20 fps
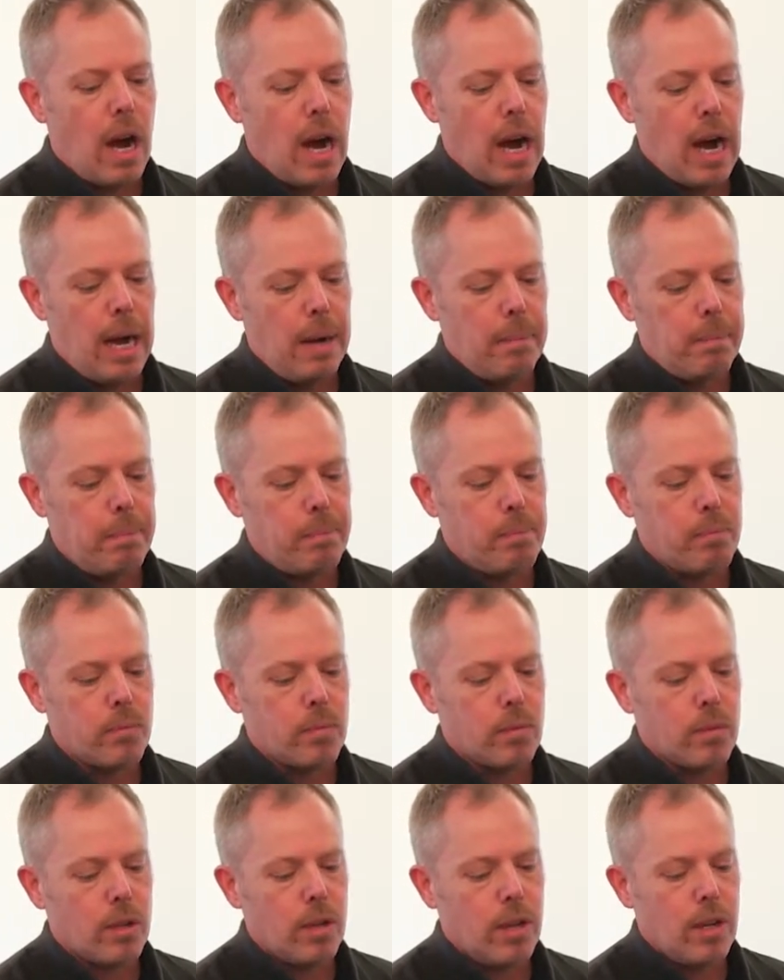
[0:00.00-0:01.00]
Um,
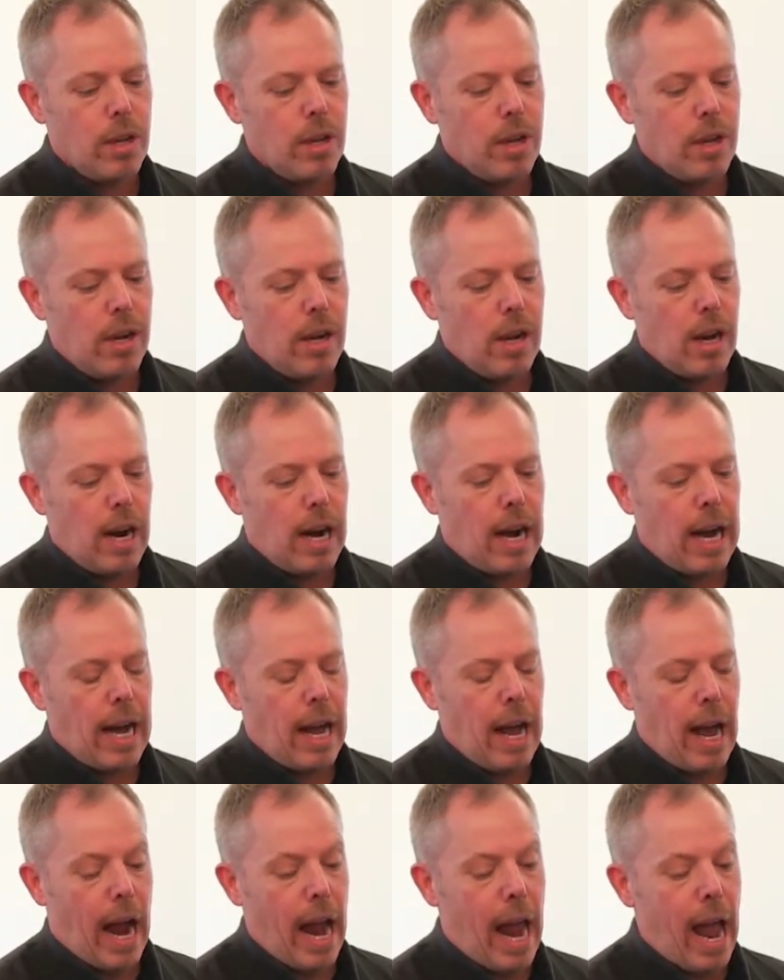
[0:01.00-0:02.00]

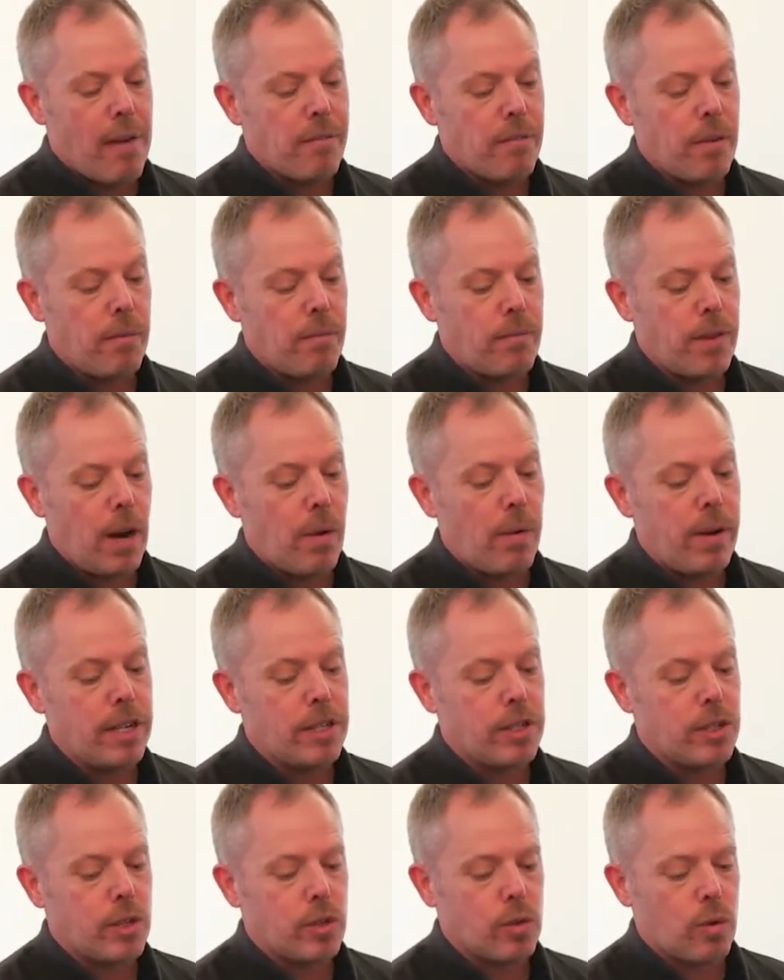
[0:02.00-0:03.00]
uh, I have a very
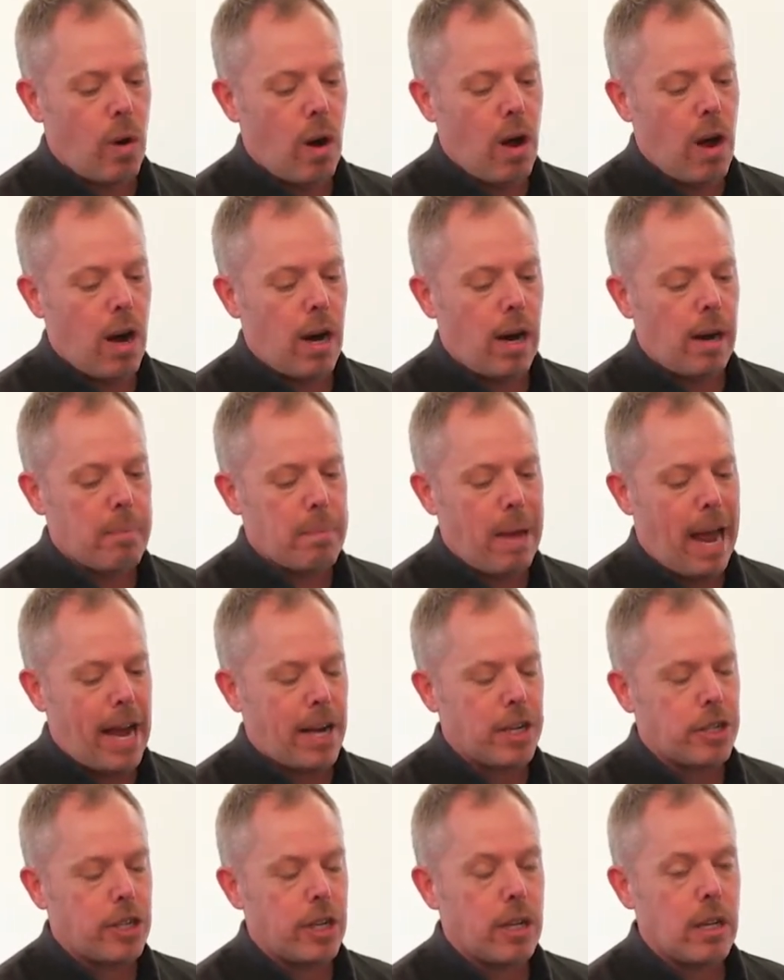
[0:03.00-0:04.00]
strong
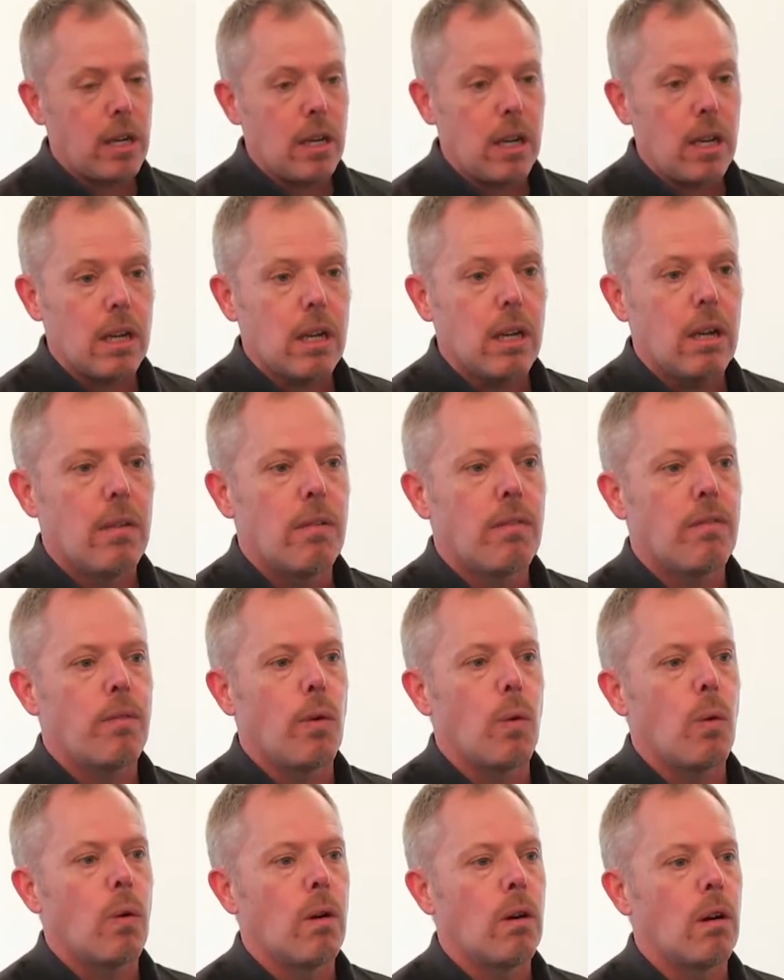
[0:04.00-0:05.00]
passion
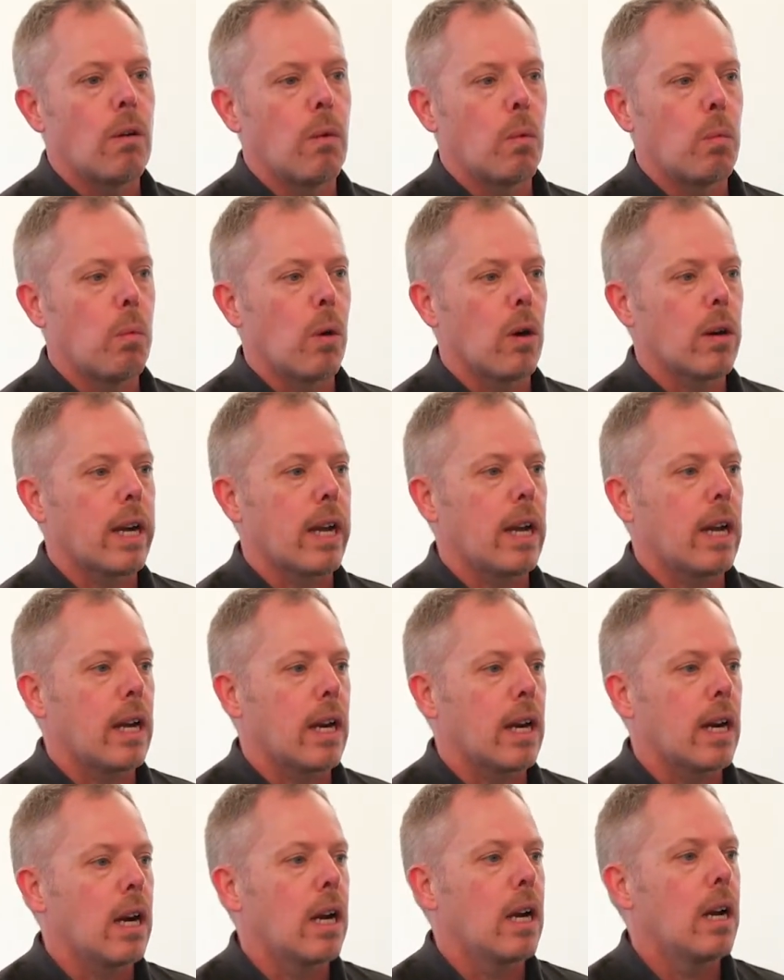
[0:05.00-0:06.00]
for
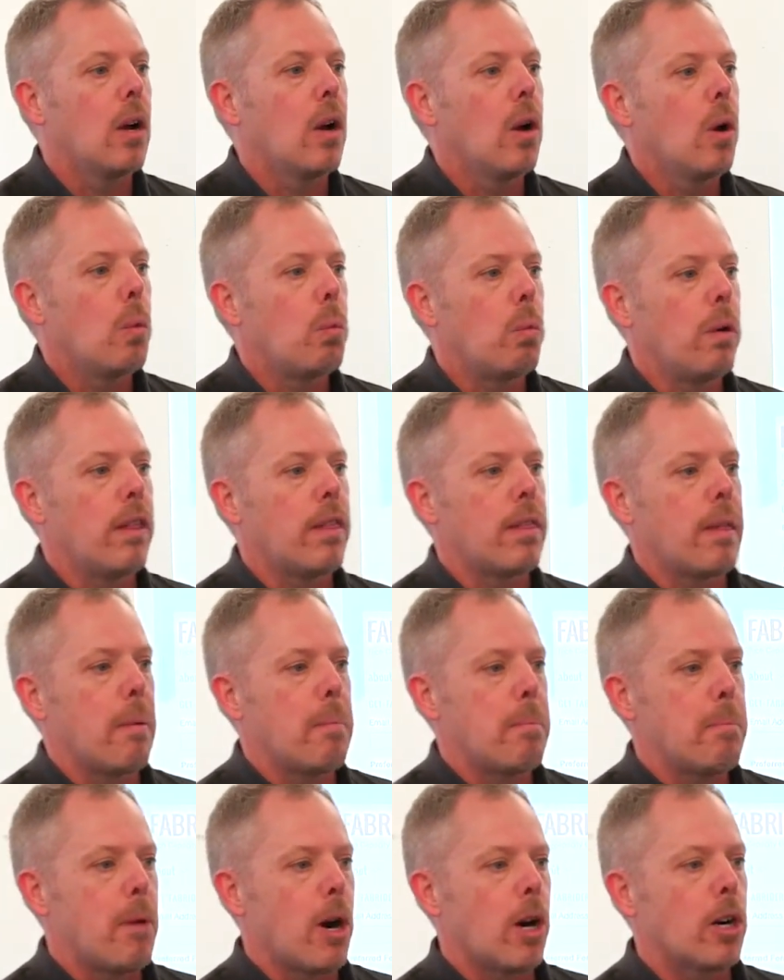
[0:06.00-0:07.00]
working
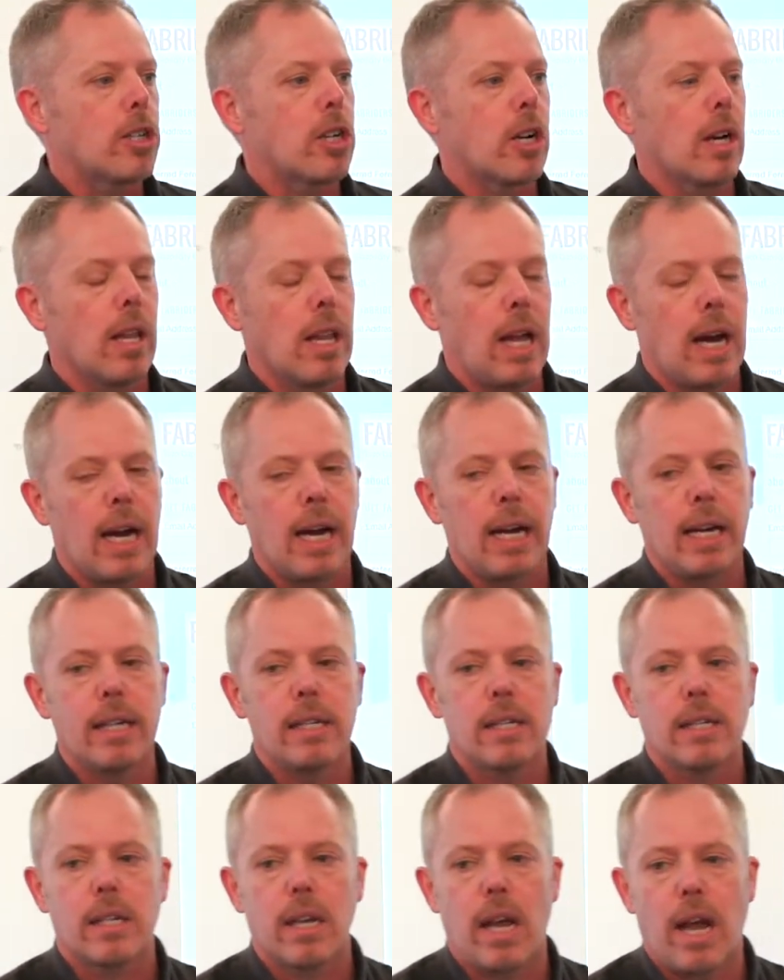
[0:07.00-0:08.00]
with
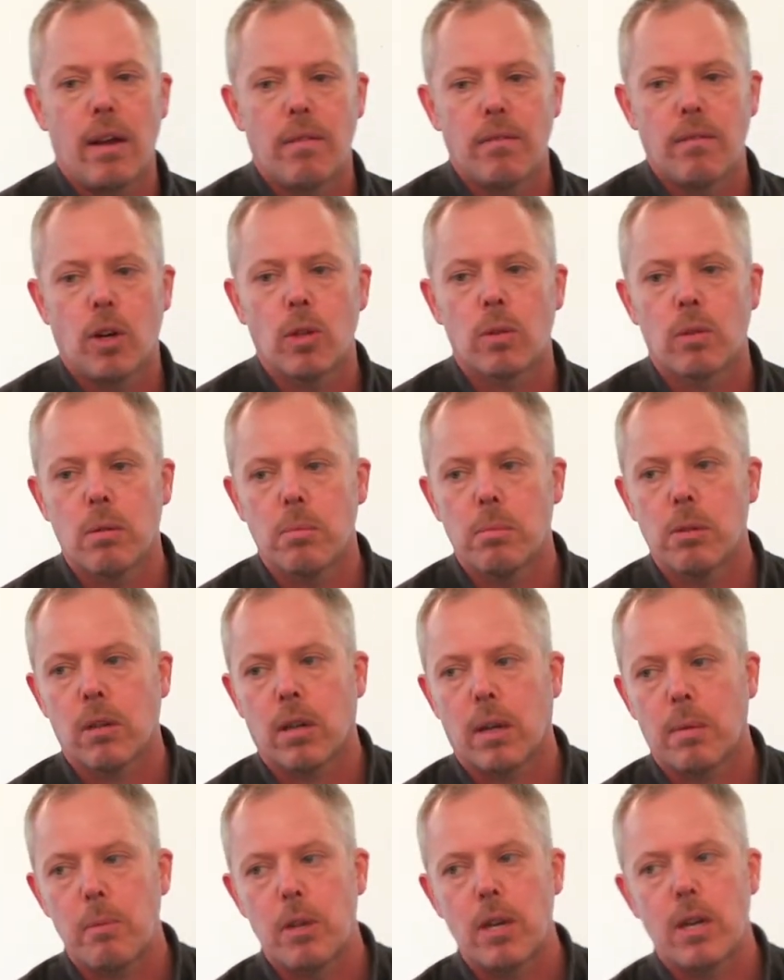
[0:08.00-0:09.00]
marginalized and vulnerable
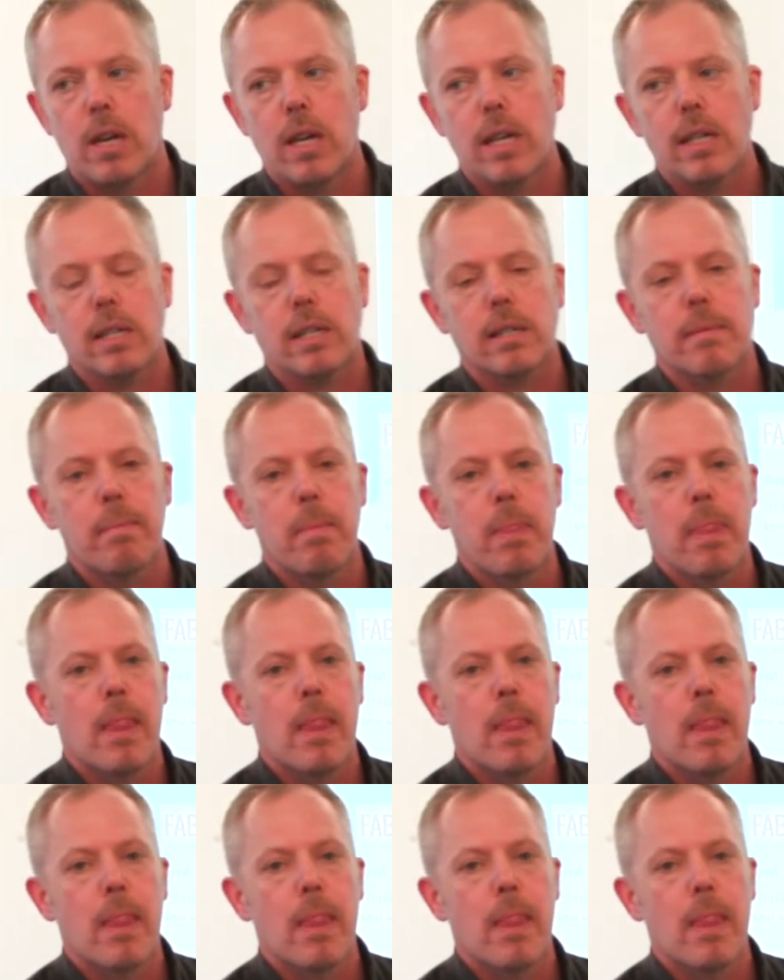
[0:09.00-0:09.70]
communities.